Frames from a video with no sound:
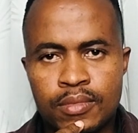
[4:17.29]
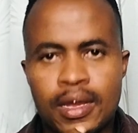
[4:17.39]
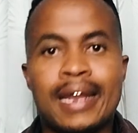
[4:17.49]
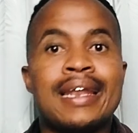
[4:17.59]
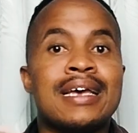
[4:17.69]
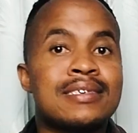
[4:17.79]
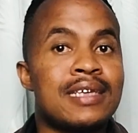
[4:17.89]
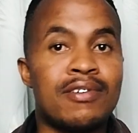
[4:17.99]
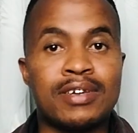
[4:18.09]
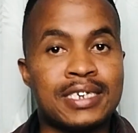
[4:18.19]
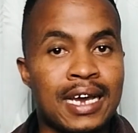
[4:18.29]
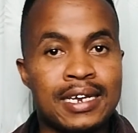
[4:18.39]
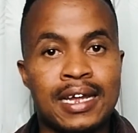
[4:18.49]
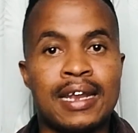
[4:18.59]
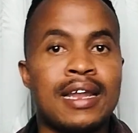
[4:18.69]
unless they have a
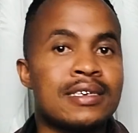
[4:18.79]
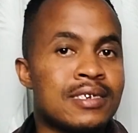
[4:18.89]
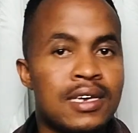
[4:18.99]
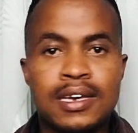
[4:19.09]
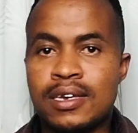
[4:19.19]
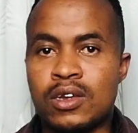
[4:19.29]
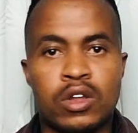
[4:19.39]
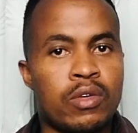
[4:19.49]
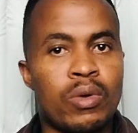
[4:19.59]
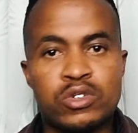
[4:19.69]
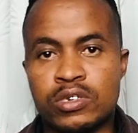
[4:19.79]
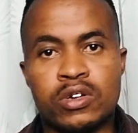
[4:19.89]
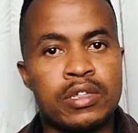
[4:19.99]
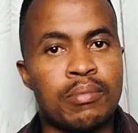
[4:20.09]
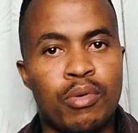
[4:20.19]
tender, unless they want to sit
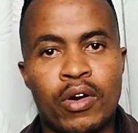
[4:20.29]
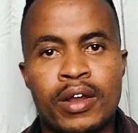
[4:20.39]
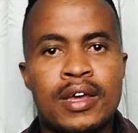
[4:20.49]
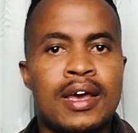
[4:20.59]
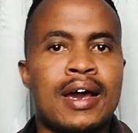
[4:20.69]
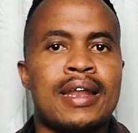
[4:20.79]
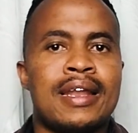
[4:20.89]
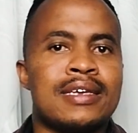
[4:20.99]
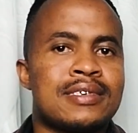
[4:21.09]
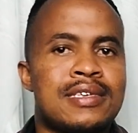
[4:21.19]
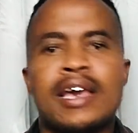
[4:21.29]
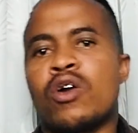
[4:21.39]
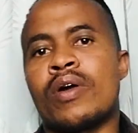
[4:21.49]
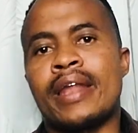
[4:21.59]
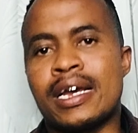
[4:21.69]
on the board, unless they are a
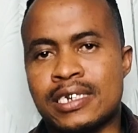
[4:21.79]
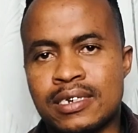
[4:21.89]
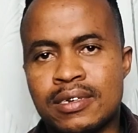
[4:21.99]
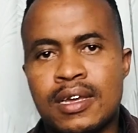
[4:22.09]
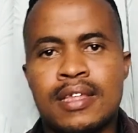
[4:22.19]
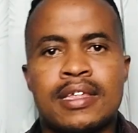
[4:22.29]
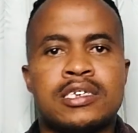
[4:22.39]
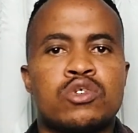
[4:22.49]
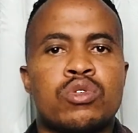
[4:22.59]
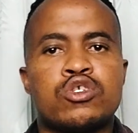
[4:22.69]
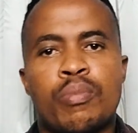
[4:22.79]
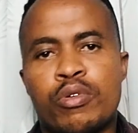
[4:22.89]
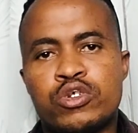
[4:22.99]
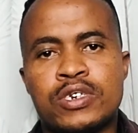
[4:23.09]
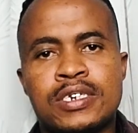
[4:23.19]
connection. They just want to
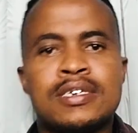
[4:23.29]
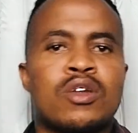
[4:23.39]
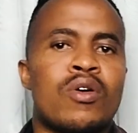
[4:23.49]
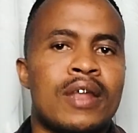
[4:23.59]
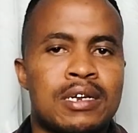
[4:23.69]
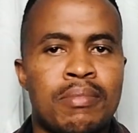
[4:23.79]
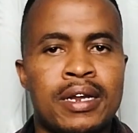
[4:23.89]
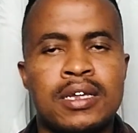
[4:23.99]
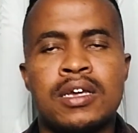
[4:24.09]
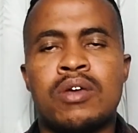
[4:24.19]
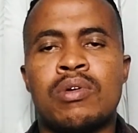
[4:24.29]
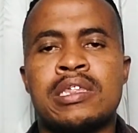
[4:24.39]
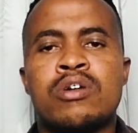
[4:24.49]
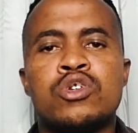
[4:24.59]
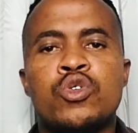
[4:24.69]
put you in and collect money
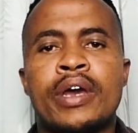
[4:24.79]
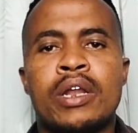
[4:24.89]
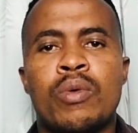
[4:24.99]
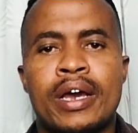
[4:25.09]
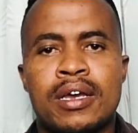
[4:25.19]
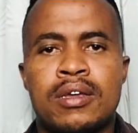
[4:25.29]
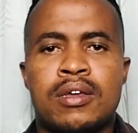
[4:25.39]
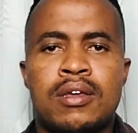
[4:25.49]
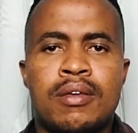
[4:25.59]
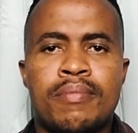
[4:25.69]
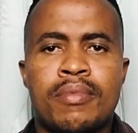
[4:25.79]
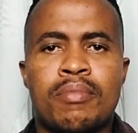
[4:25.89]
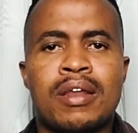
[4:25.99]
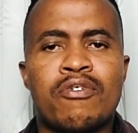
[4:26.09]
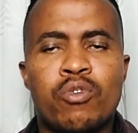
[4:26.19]
without doing any work.
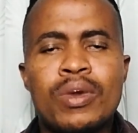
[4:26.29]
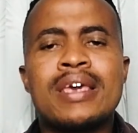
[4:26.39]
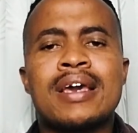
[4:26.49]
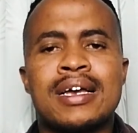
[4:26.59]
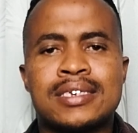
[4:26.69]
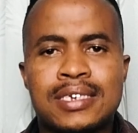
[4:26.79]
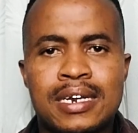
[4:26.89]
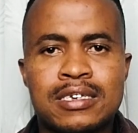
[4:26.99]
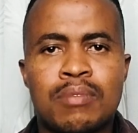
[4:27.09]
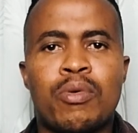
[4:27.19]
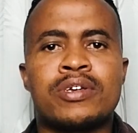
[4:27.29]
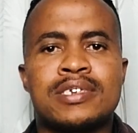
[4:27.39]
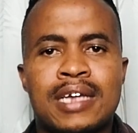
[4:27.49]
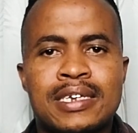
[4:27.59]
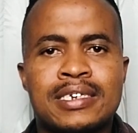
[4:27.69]
But if we are serious about
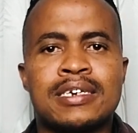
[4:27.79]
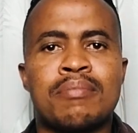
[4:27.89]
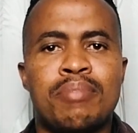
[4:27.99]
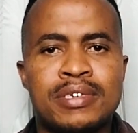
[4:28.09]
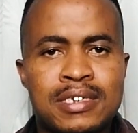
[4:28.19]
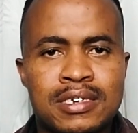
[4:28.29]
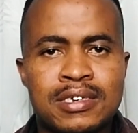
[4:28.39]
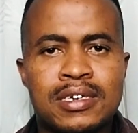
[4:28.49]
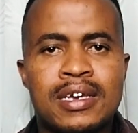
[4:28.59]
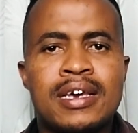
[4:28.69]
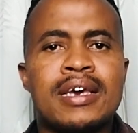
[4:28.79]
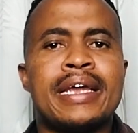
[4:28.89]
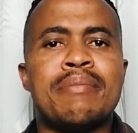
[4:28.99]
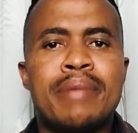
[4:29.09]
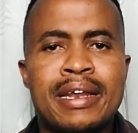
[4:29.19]
starting businesses
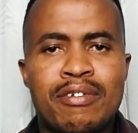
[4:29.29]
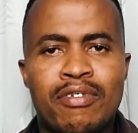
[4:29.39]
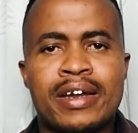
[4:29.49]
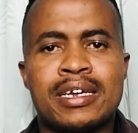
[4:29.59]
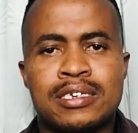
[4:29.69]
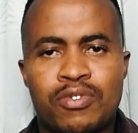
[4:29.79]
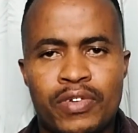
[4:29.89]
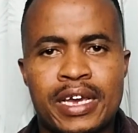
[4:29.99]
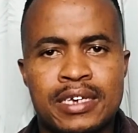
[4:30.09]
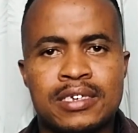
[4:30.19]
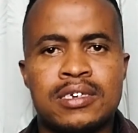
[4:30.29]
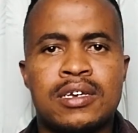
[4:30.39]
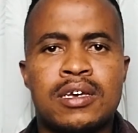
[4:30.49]
in many various spheres,